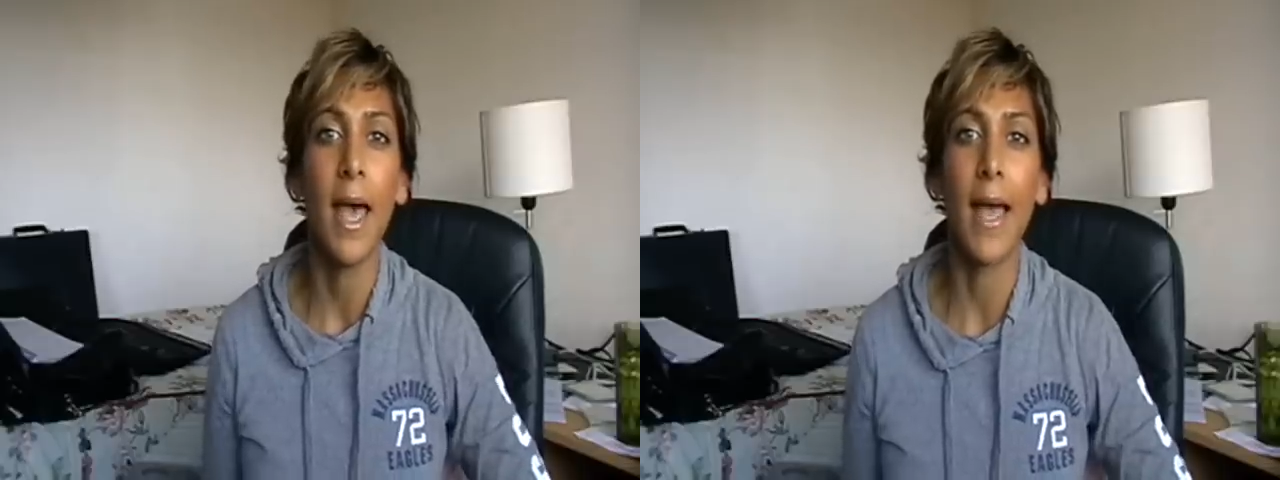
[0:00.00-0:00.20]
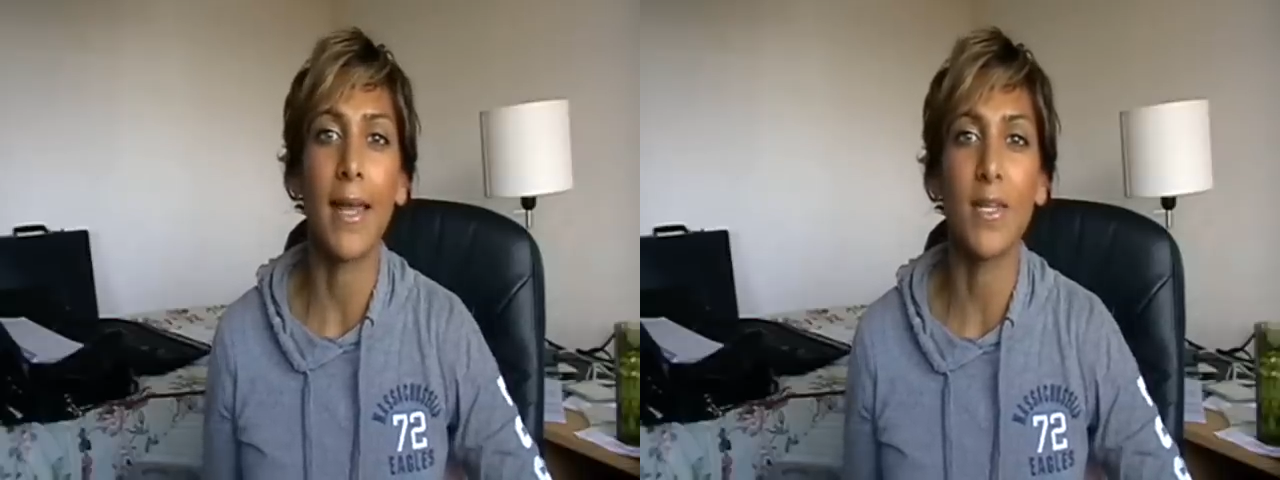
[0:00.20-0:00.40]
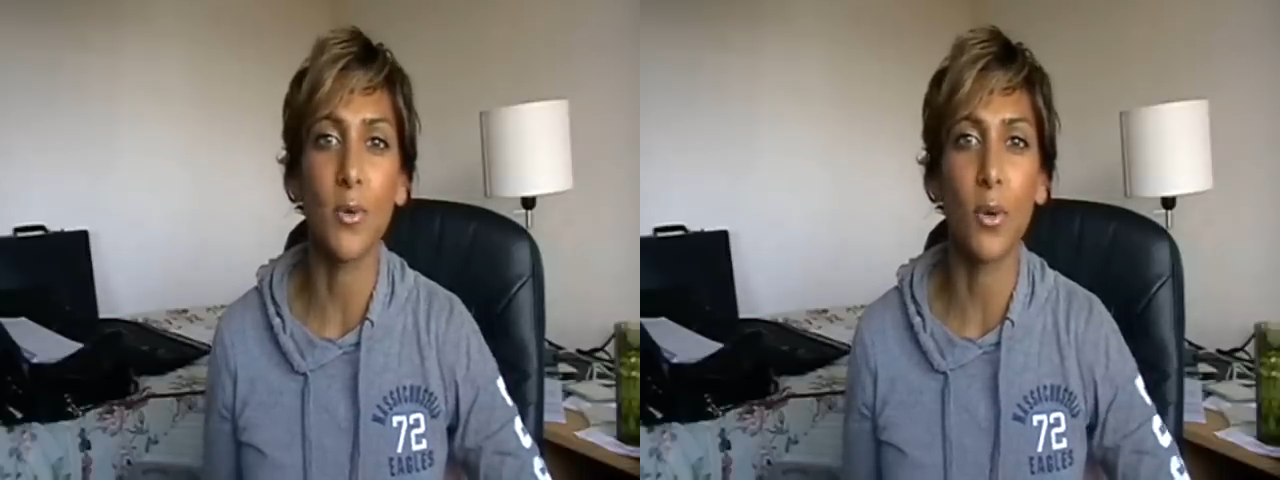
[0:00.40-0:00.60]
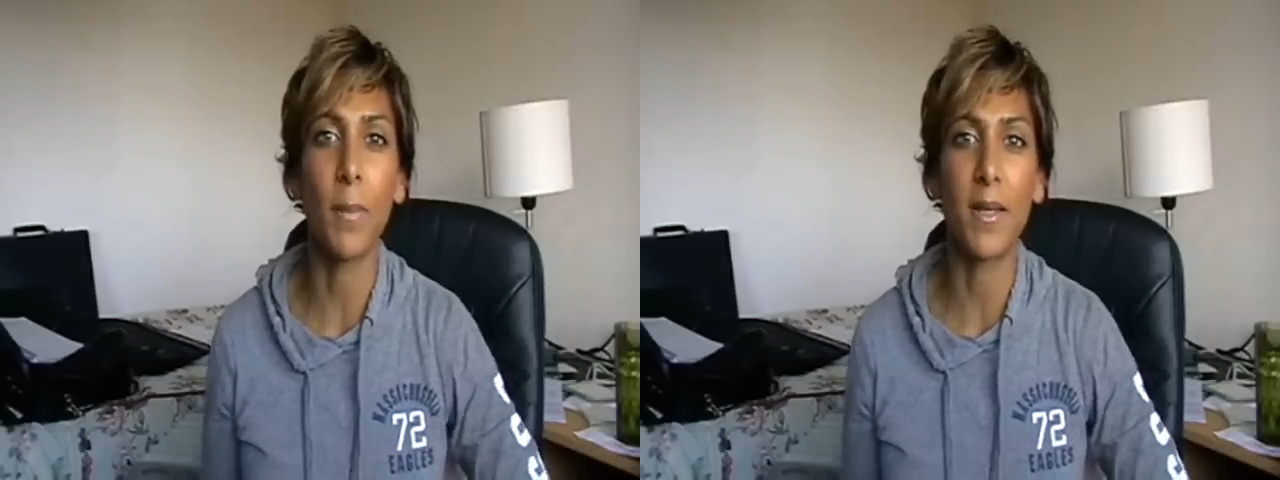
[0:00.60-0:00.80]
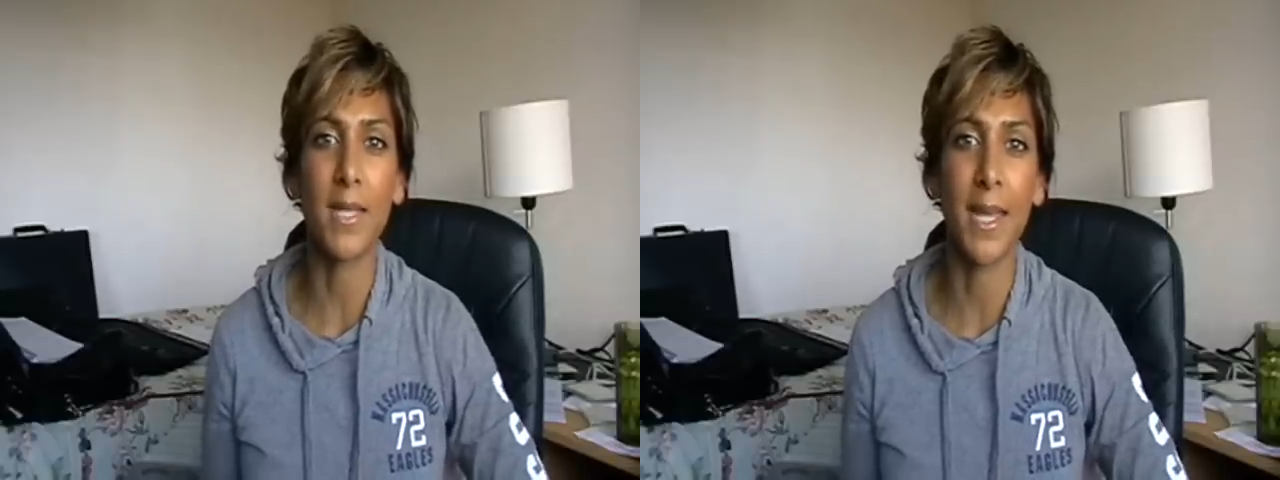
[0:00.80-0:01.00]
And it's all
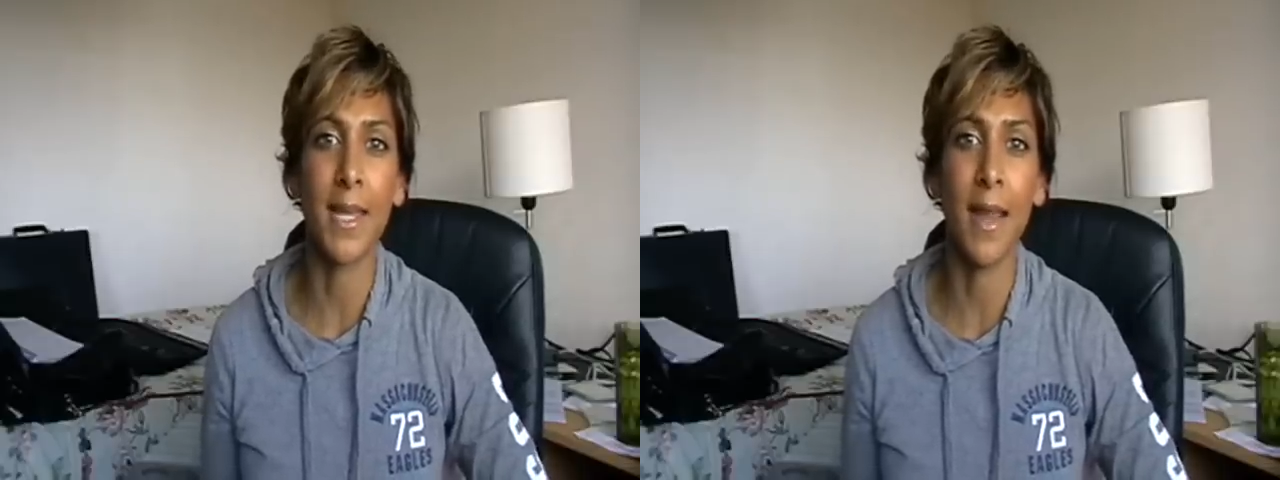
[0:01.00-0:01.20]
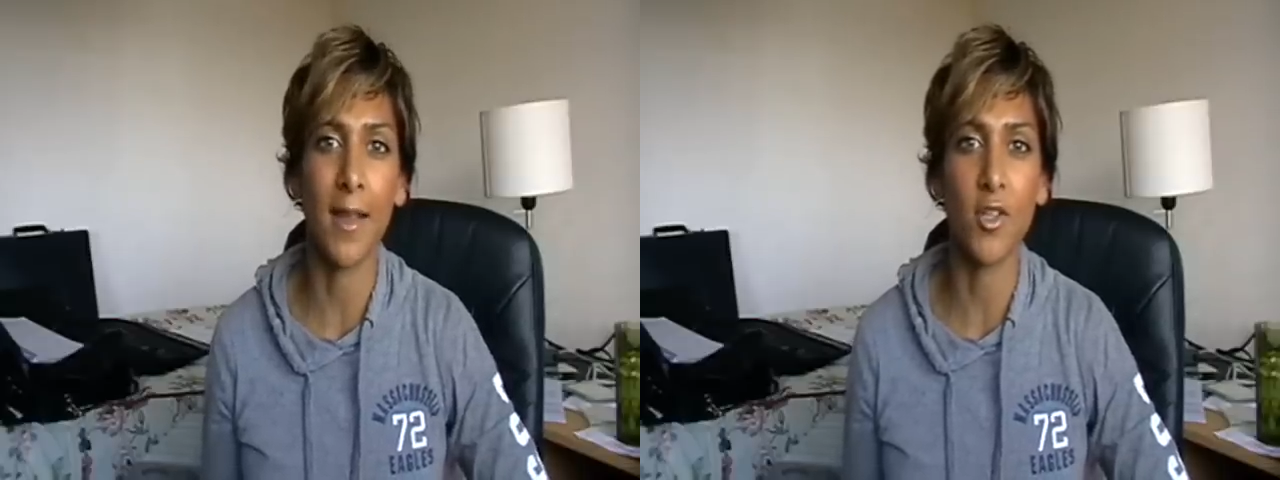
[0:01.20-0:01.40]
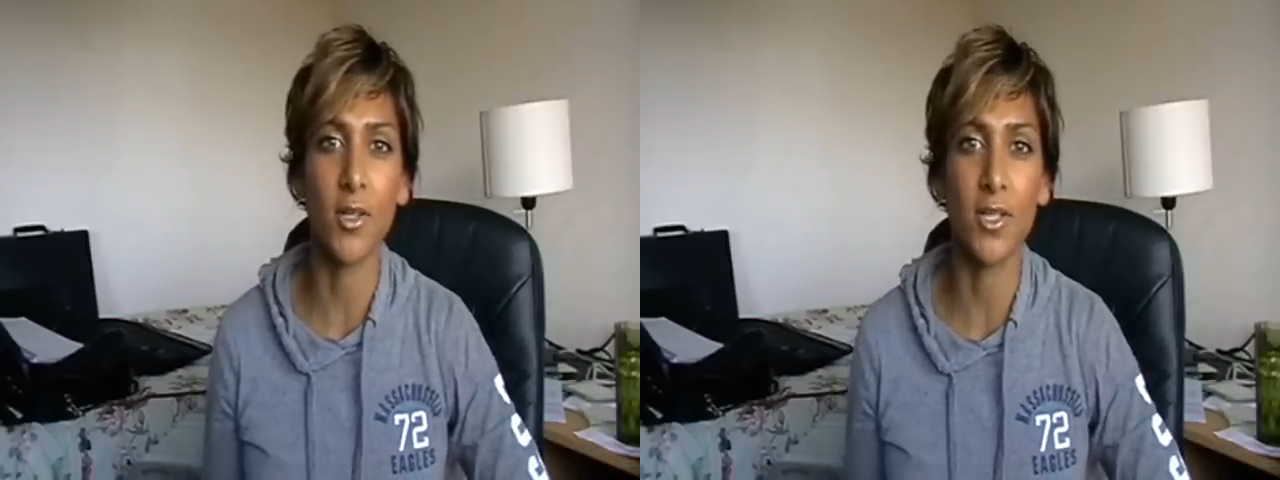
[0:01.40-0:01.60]
about taking action.